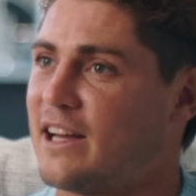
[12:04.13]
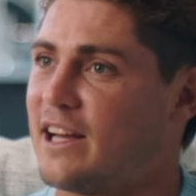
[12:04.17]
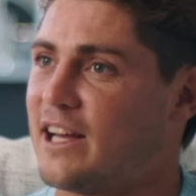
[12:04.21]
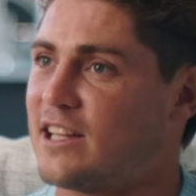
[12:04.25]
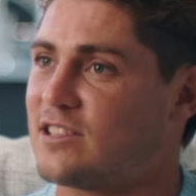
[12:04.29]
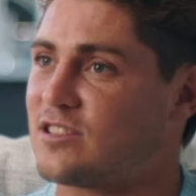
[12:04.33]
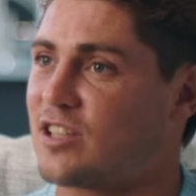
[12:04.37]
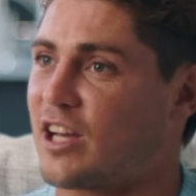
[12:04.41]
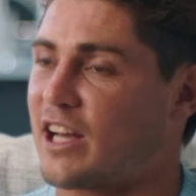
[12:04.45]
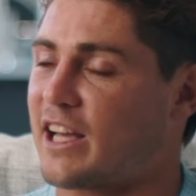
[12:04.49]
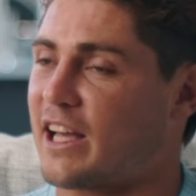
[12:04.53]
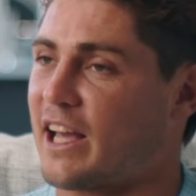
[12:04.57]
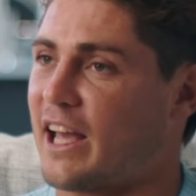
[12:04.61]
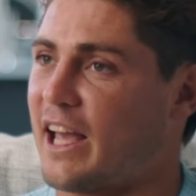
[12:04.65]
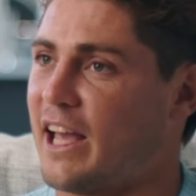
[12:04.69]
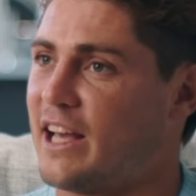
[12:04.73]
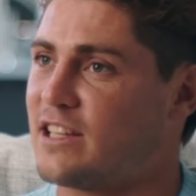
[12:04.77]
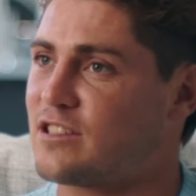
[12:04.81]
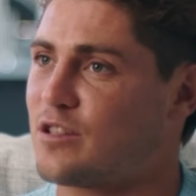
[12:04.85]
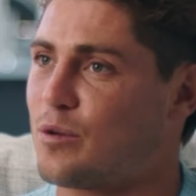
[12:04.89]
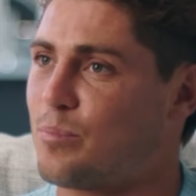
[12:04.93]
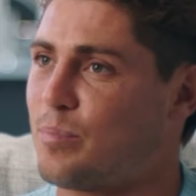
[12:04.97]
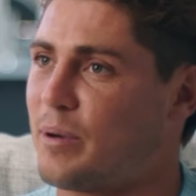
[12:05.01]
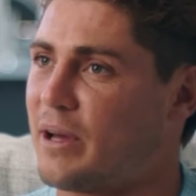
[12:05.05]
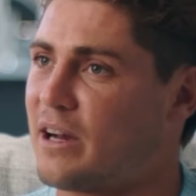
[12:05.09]
It's like,
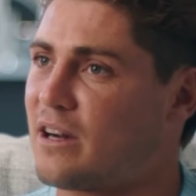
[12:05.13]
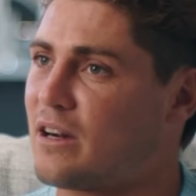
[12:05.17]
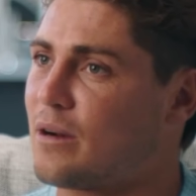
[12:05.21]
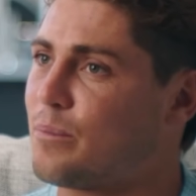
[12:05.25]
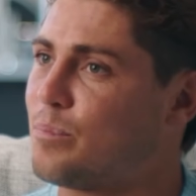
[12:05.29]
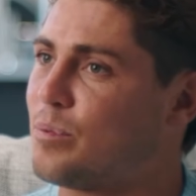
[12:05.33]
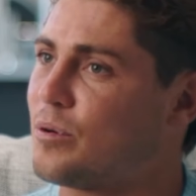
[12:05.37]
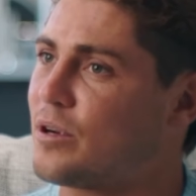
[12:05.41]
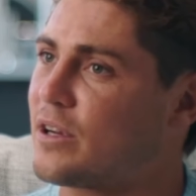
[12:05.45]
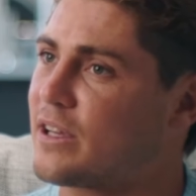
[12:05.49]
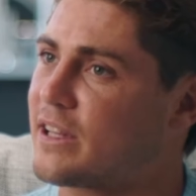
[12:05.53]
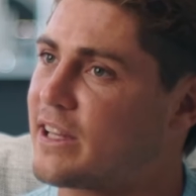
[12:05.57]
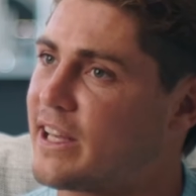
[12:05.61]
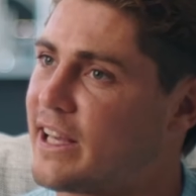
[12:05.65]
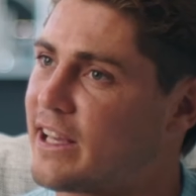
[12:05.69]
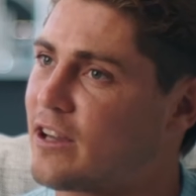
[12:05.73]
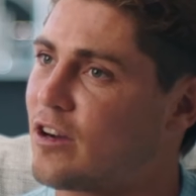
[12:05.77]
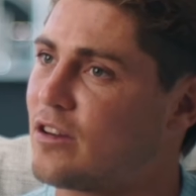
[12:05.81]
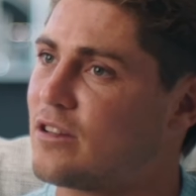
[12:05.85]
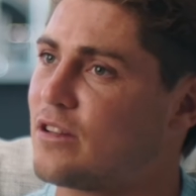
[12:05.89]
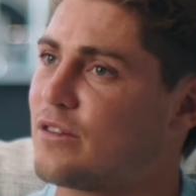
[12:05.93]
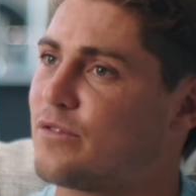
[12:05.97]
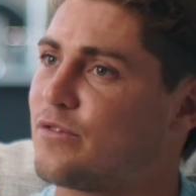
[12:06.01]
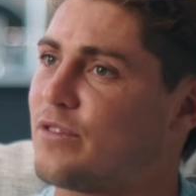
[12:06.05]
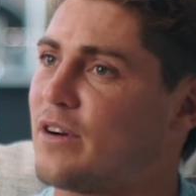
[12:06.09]
is it better to put a kick
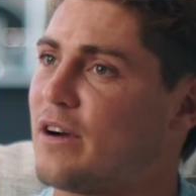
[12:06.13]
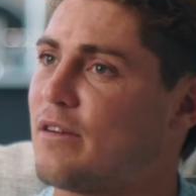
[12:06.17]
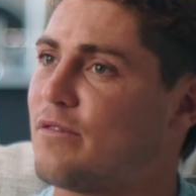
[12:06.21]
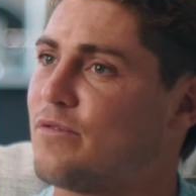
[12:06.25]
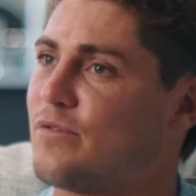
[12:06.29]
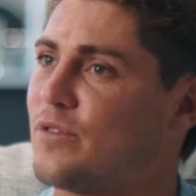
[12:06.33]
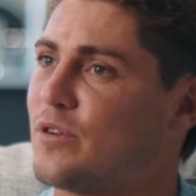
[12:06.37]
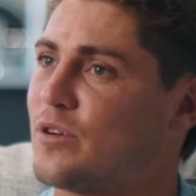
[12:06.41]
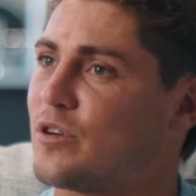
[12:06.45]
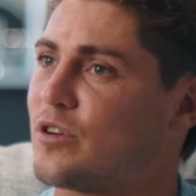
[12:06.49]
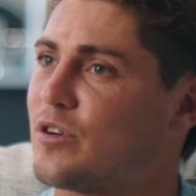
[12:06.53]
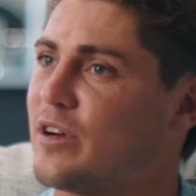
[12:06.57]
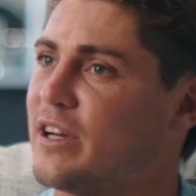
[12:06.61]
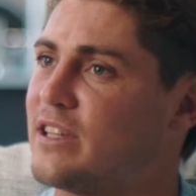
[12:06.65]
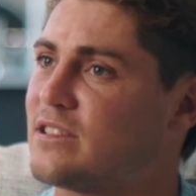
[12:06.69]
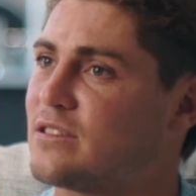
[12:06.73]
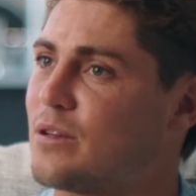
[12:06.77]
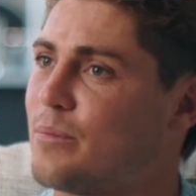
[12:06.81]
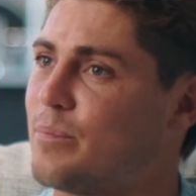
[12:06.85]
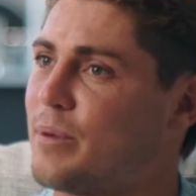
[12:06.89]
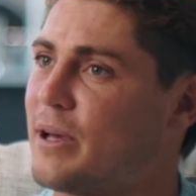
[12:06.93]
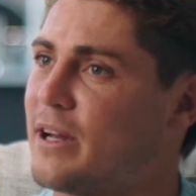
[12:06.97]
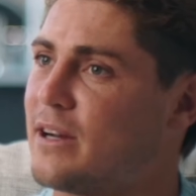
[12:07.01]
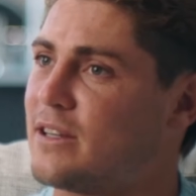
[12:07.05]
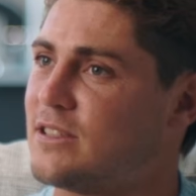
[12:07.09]
on the front foot, or is
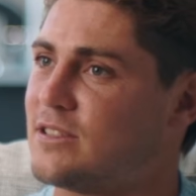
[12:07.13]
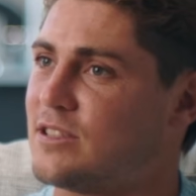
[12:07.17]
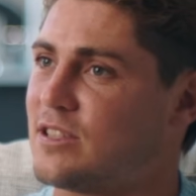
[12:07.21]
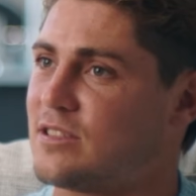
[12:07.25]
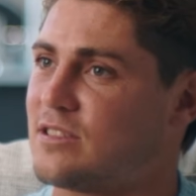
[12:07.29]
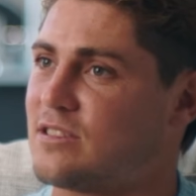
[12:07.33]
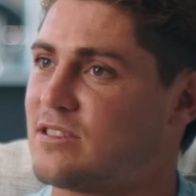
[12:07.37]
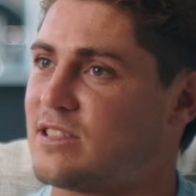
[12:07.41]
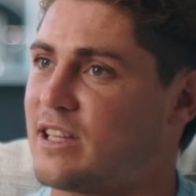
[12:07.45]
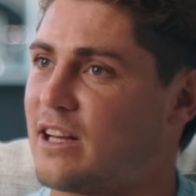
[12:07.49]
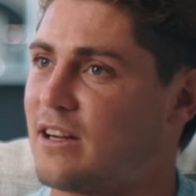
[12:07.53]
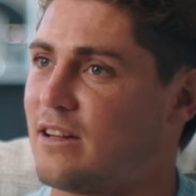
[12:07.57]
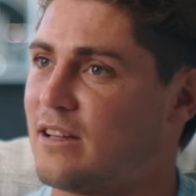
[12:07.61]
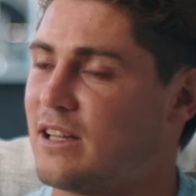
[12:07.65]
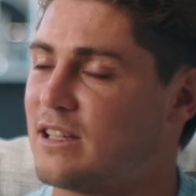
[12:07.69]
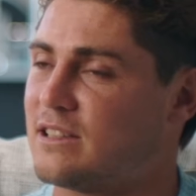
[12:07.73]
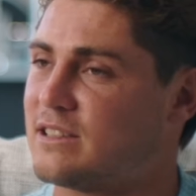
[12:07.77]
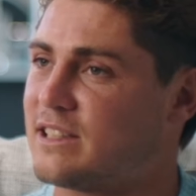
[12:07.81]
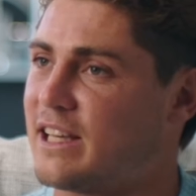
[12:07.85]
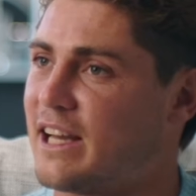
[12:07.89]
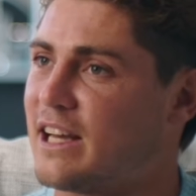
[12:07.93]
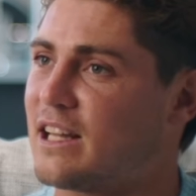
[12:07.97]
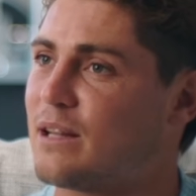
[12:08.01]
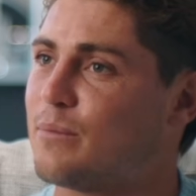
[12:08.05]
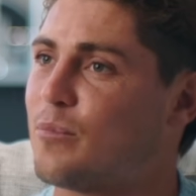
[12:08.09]
it better to just settle it
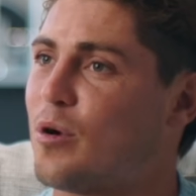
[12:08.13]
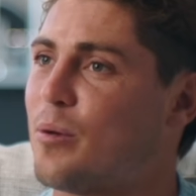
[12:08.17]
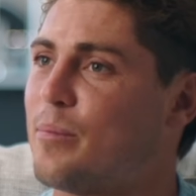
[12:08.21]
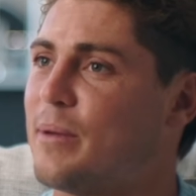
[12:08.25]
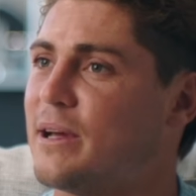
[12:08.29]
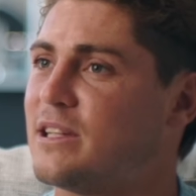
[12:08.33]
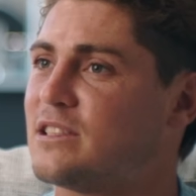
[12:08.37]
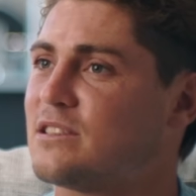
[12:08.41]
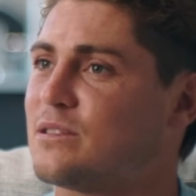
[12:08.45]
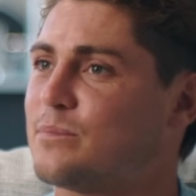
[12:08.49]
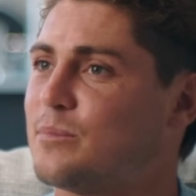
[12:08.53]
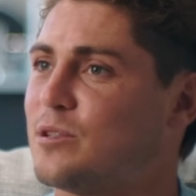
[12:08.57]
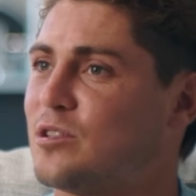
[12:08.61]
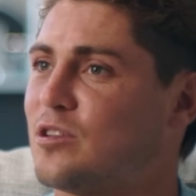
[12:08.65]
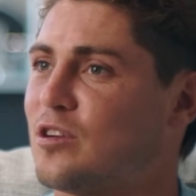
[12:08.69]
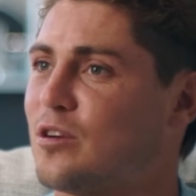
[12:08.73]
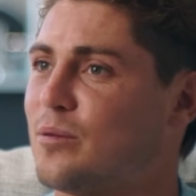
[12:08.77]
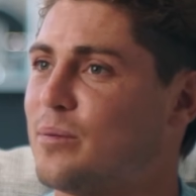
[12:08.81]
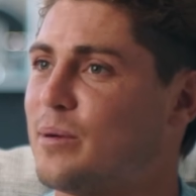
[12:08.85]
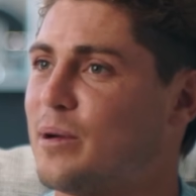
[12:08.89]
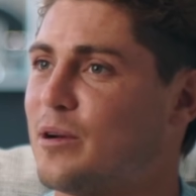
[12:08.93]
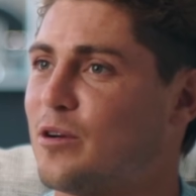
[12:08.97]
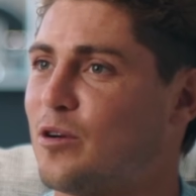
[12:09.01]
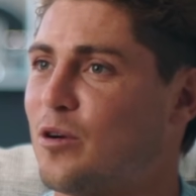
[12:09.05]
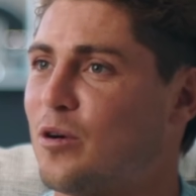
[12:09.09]
down, the momentum a
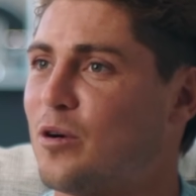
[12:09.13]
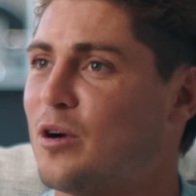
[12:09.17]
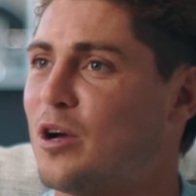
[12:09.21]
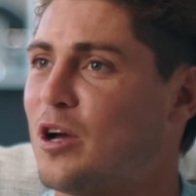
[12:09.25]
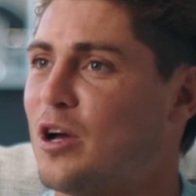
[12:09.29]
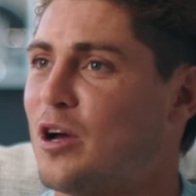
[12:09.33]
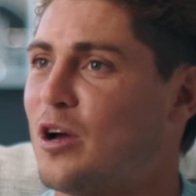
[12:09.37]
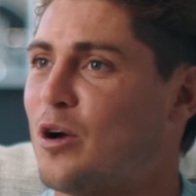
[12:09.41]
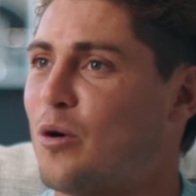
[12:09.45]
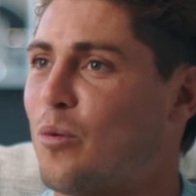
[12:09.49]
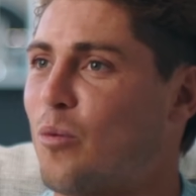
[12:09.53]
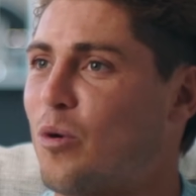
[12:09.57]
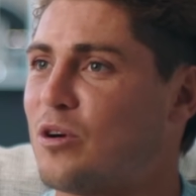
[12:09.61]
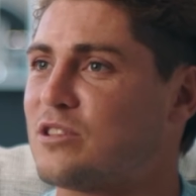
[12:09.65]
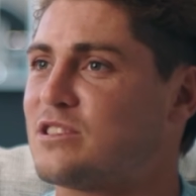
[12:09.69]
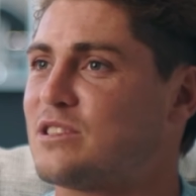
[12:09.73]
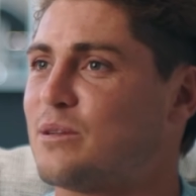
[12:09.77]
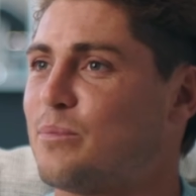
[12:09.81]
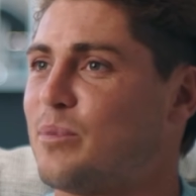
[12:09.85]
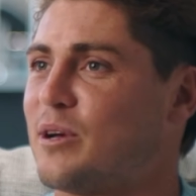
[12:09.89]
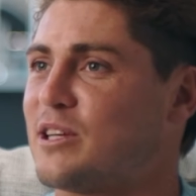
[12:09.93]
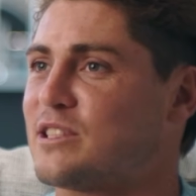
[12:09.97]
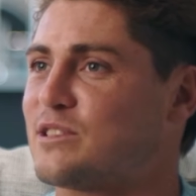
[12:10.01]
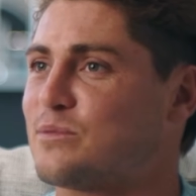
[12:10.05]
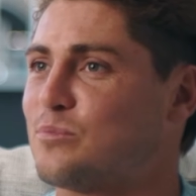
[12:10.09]
little bit, or what's
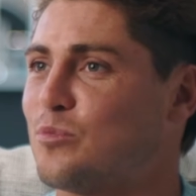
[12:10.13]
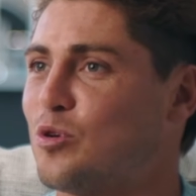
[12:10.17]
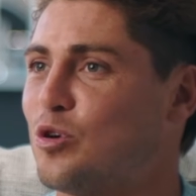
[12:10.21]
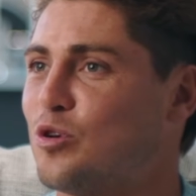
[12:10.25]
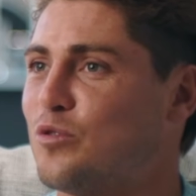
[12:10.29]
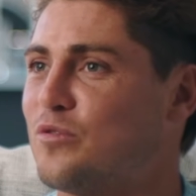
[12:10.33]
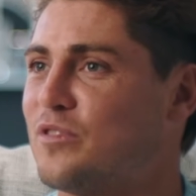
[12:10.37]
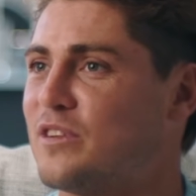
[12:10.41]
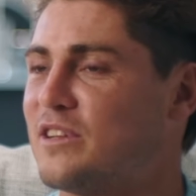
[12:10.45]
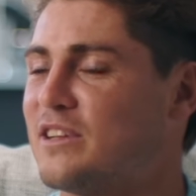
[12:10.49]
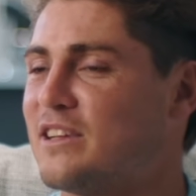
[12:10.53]
the best move?